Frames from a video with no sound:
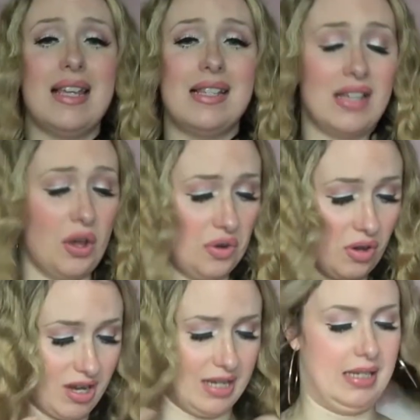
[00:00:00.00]
is so
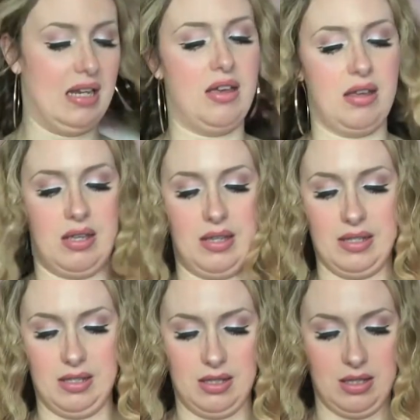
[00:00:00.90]
nice. Look,
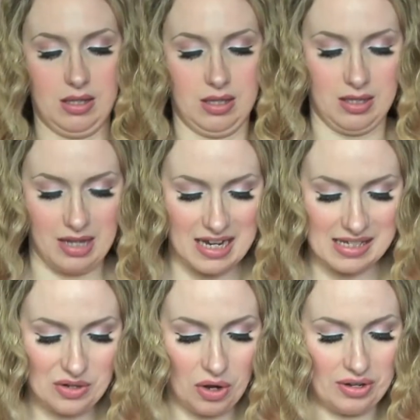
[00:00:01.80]

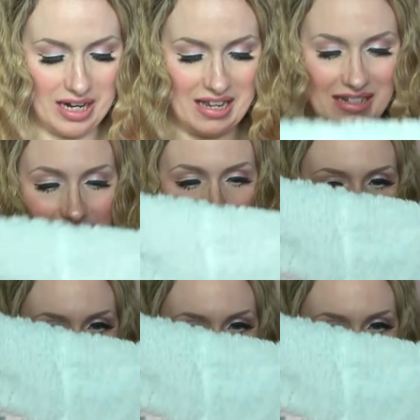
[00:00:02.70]
it's got on it, this one's